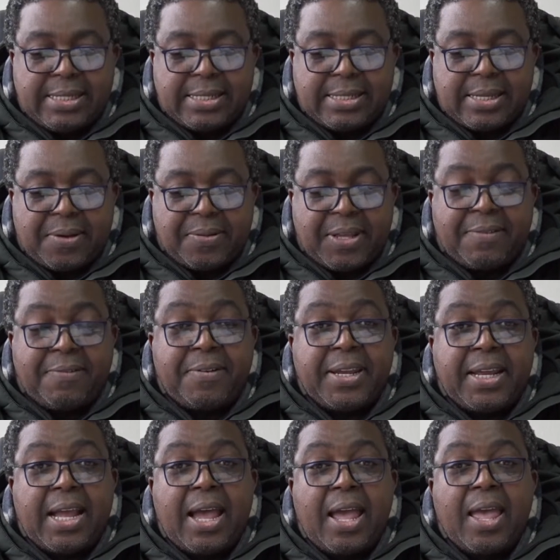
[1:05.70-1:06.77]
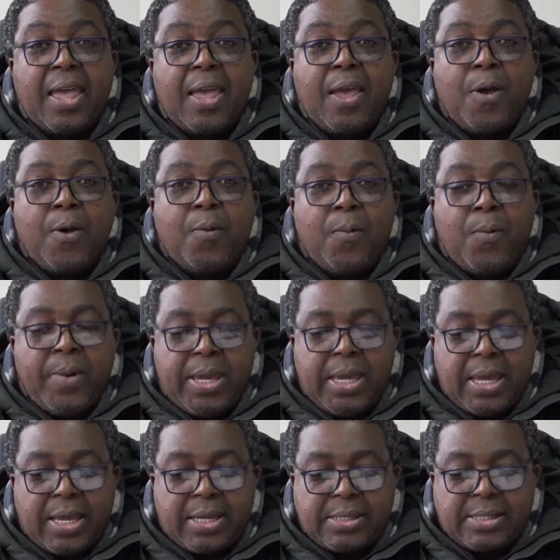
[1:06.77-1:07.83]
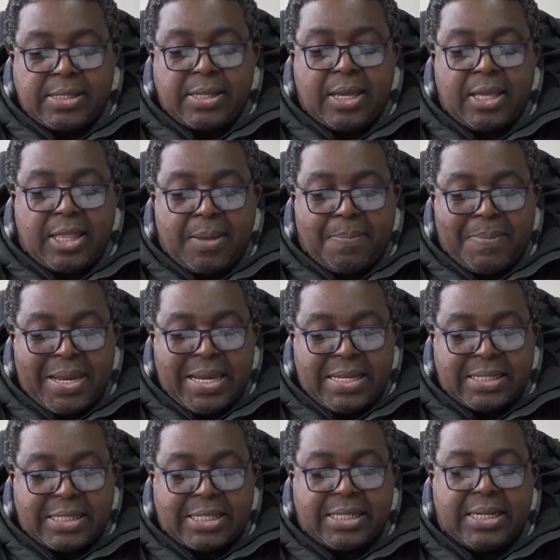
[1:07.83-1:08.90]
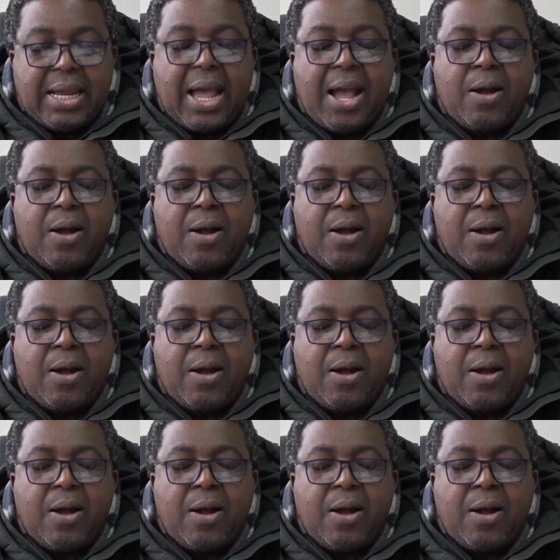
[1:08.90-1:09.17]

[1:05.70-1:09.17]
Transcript: in South Africa, we as the ministry